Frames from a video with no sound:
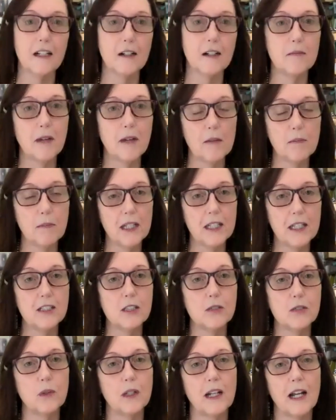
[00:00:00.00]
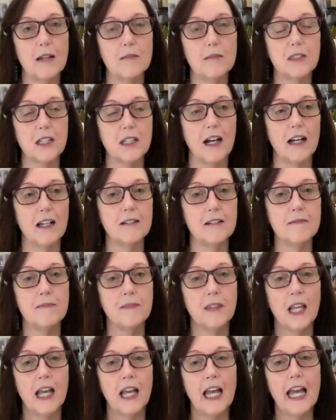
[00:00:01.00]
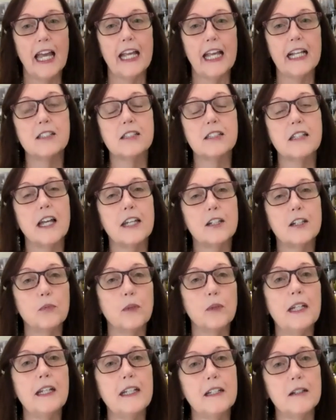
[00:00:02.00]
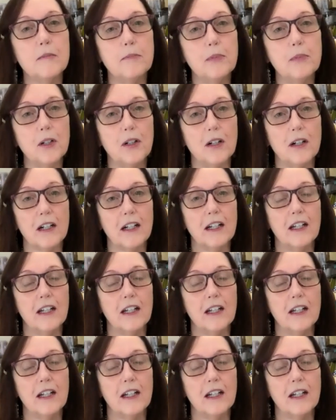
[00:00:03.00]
my piece when I'm done, it's like reading a book.